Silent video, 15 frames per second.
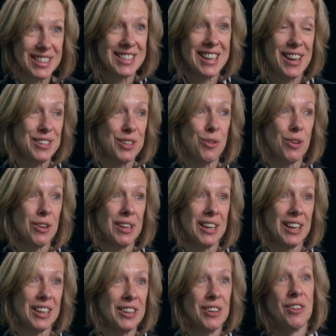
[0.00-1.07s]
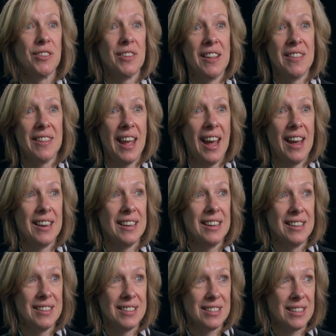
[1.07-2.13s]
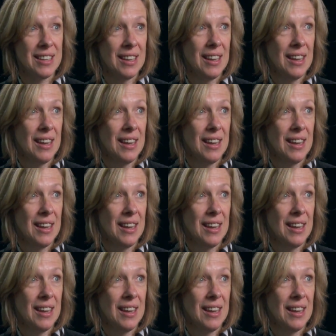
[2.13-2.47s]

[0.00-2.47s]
it's not totally clear that that is